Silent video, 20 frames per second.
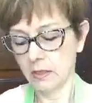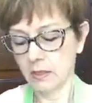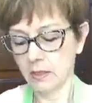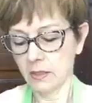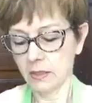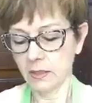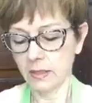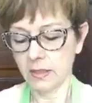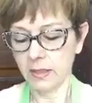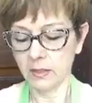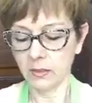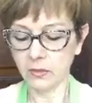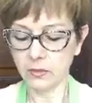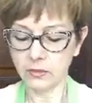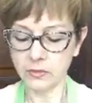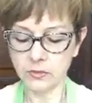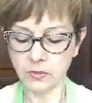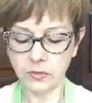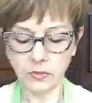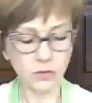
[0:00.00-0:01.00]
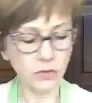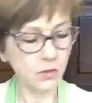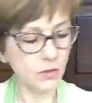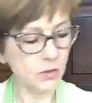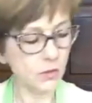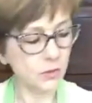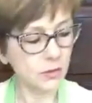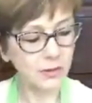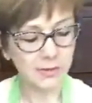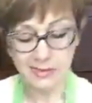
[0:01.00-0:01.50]
That looks good. You
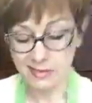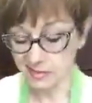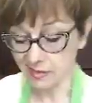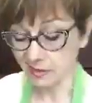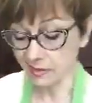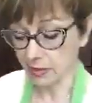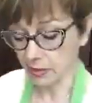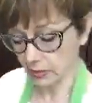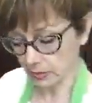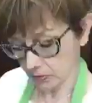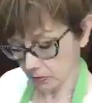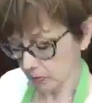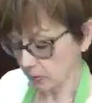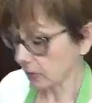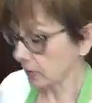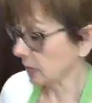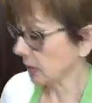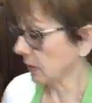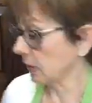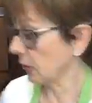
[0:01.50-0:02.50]
can sit there and cook a little